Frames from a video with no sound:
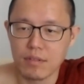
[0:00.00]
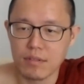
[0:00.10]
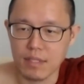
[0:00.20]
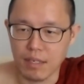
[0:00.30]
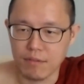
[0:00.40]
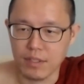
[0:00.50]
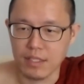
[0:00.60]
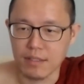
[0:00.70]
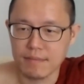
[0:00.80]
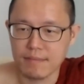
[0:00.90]

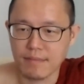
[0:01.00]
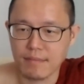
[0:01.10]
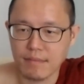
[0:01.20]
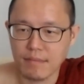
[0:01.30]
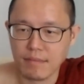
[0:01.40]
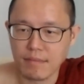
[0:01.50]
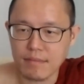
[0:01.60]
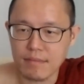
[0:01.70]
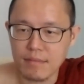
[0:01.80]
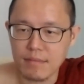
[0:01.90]
suffering.
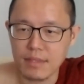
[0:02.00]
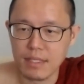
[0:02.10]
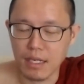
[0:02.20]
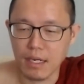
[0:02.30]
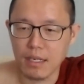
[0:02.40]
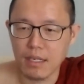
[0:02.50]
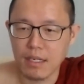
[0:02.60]
Yeah.